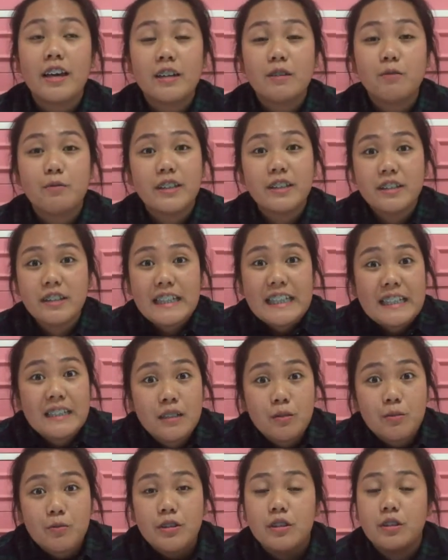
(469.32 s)
when
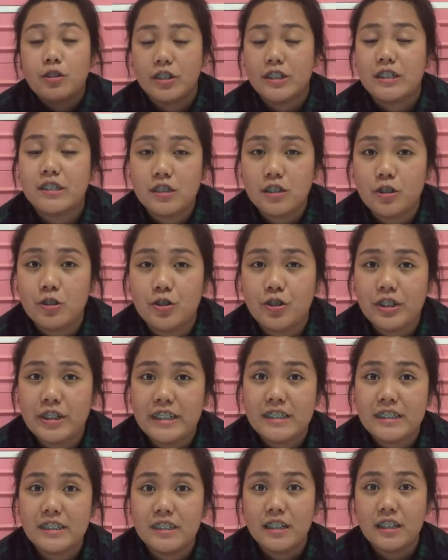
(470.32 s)
dealing with your
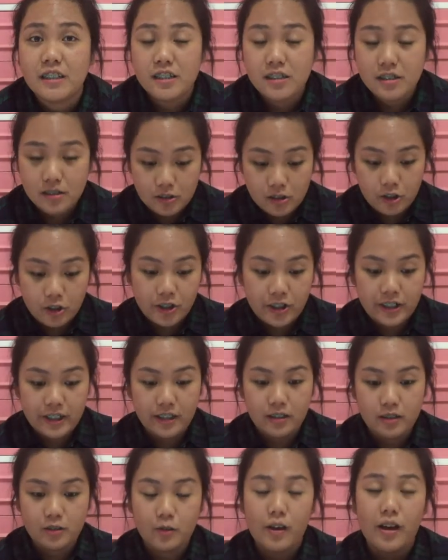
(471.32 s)
insecurities. It is
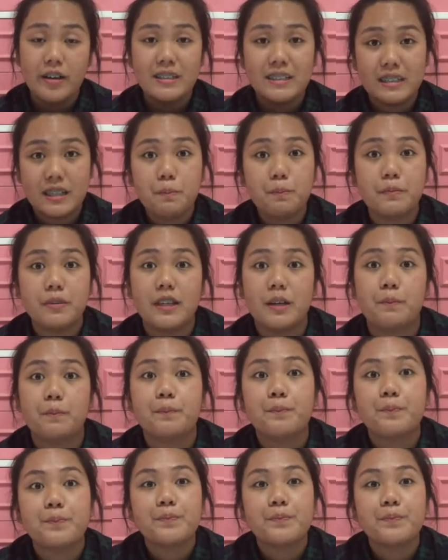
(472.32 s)
learning to accept them.